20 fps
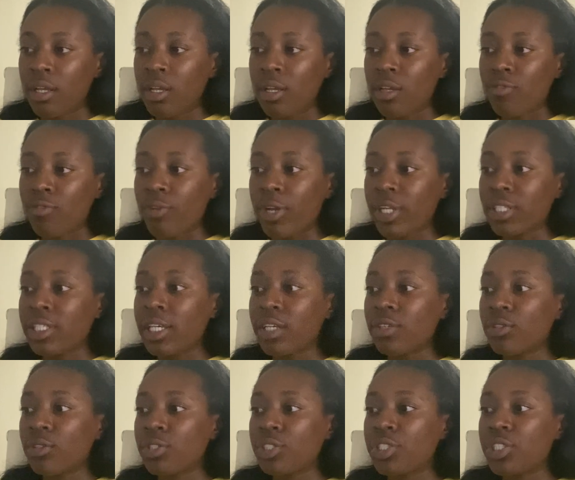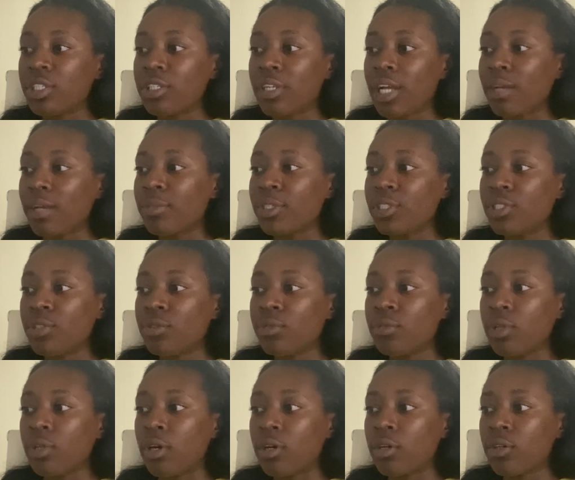Rectangles should not be too
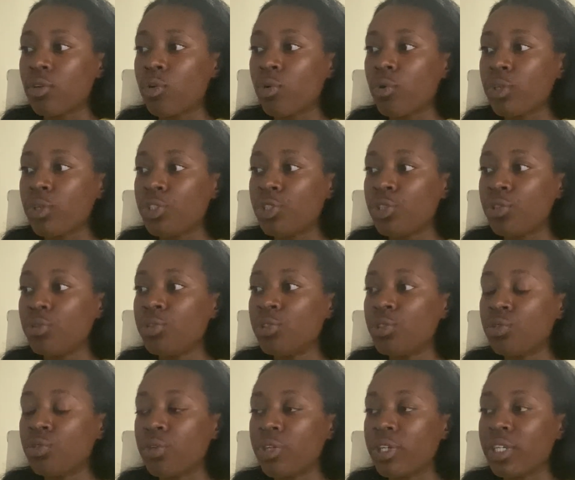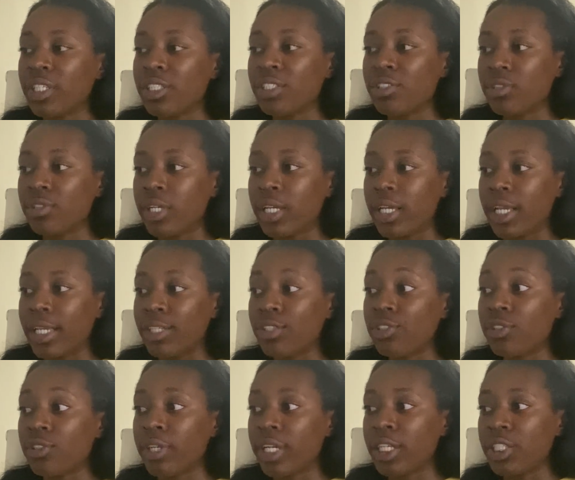long or too short in
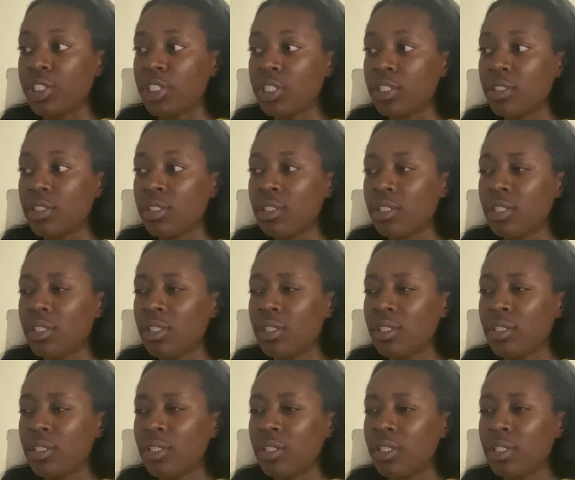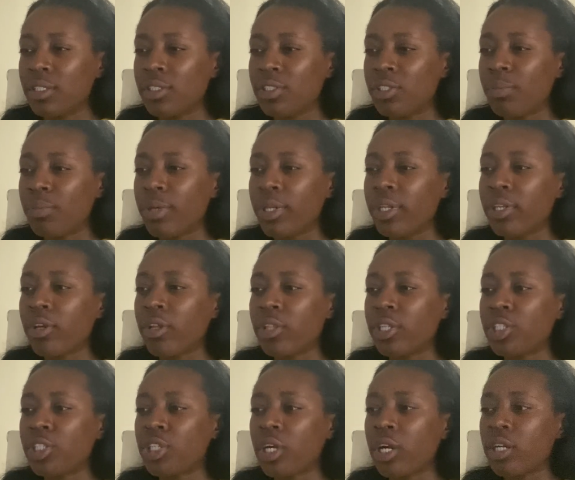duration, depending on the
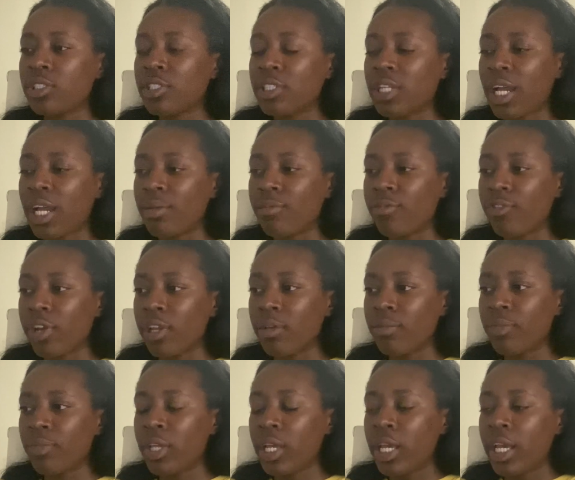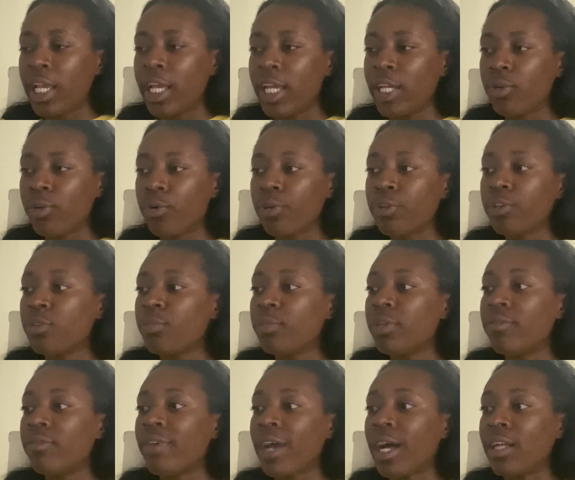chart's time frame, in order to be
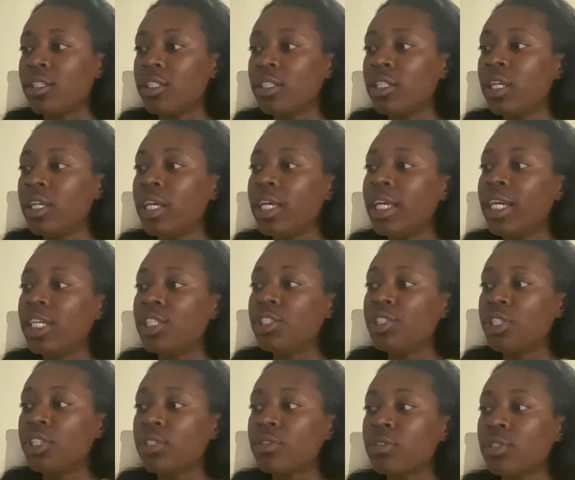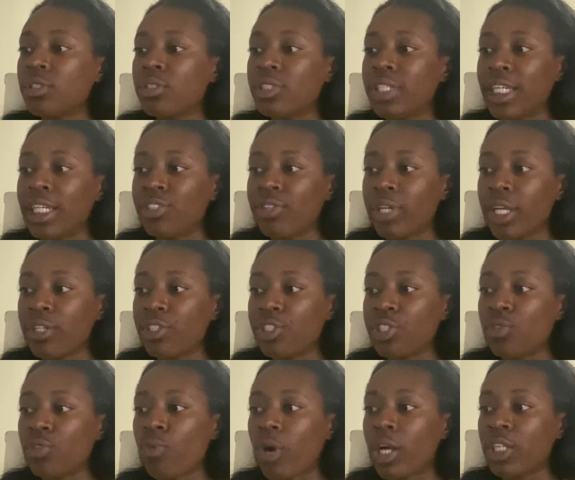valid. In general, day traders
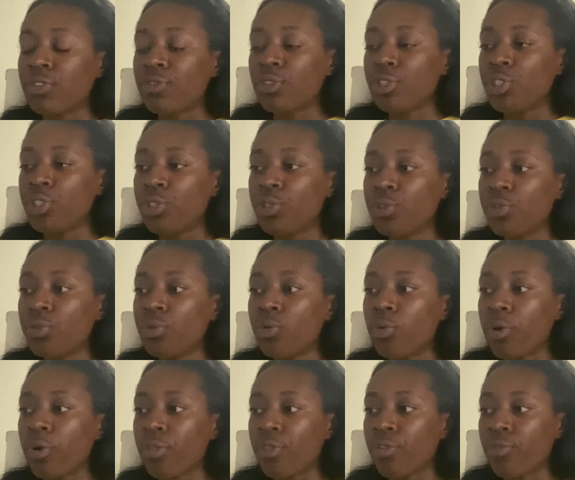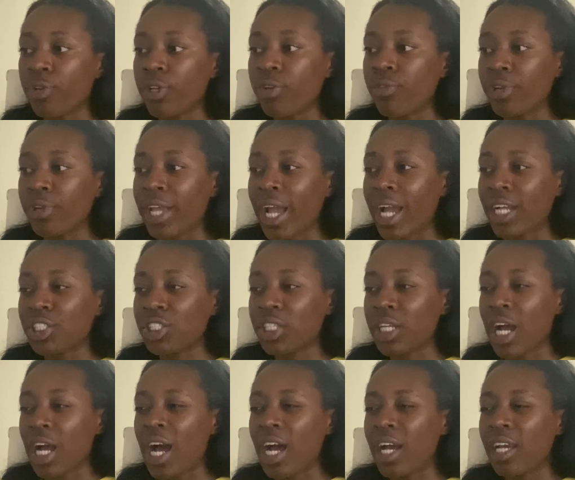should watch for 2 or 3 reaction
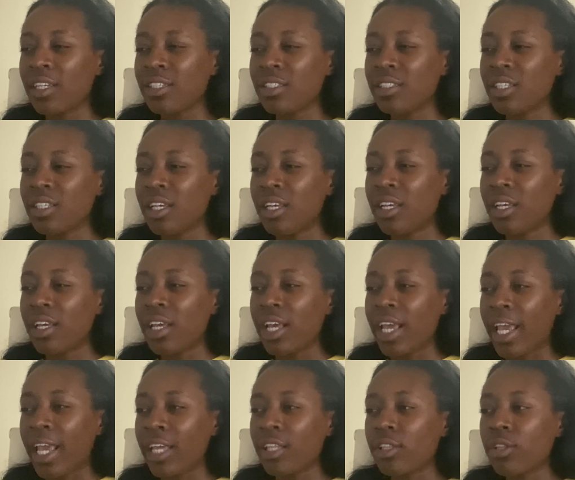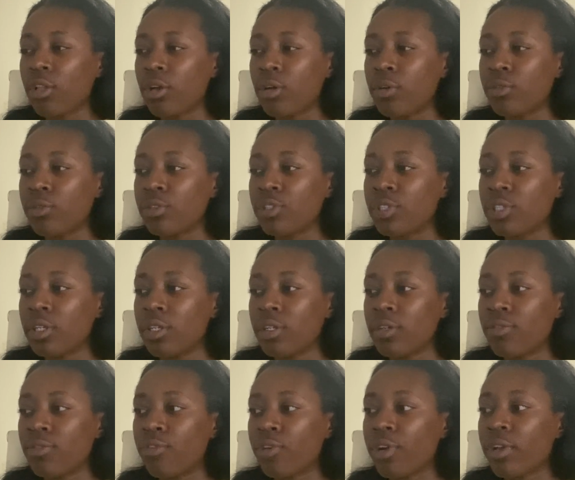highs and lows
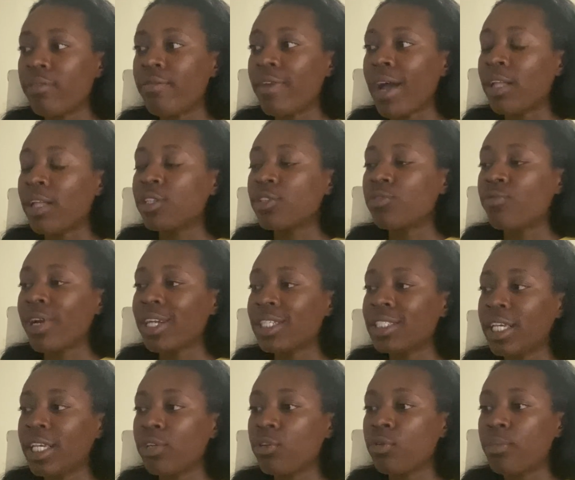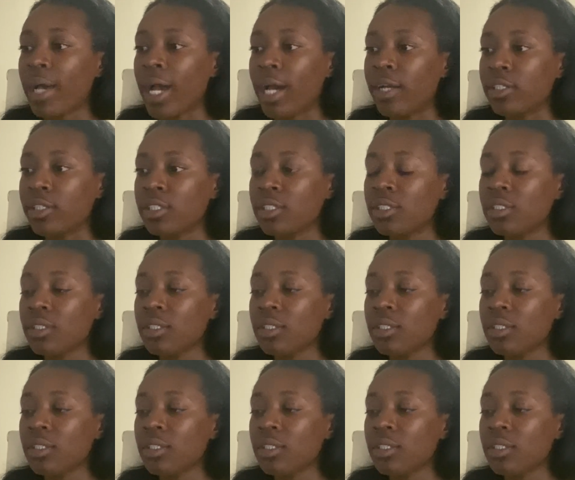for a valid rectangle pattern.